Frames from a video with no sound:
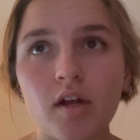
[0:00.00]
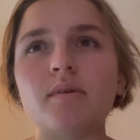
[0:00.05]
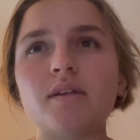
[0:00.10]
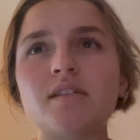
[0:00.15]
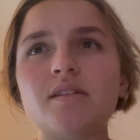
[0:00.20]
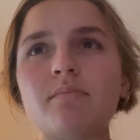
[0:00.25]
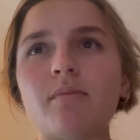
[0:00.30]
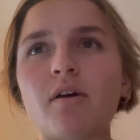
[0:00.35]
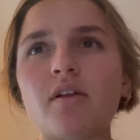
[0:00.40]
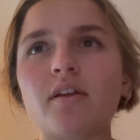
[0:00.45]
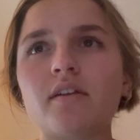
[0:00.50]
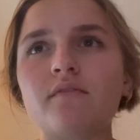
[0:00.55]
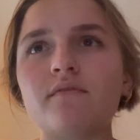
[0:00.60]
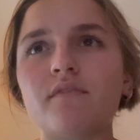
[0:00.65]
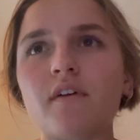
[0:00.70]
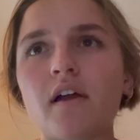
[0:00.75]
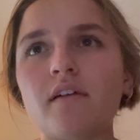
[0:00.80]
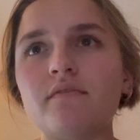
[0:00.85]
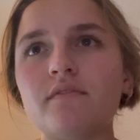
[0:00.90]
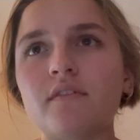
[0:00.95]
It's about like
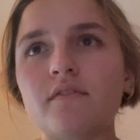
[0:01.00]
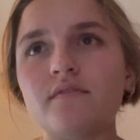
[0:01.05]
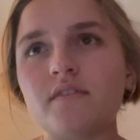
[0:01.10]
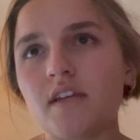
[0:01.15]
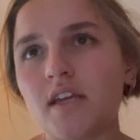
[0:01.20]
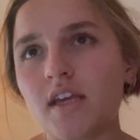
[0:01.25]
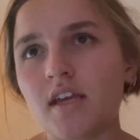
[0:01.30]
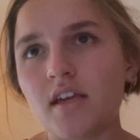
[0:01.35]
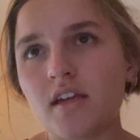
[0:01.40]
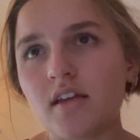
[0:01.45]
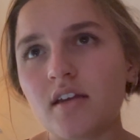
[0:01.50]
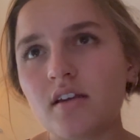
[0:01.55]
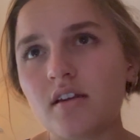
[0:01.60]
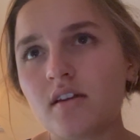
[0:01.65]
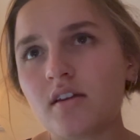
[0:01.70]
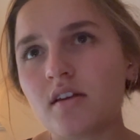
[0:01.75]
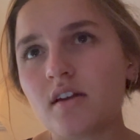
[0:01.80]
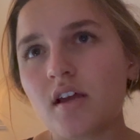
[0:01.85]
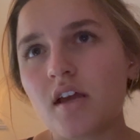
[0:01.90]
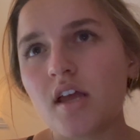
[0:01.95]
5.15.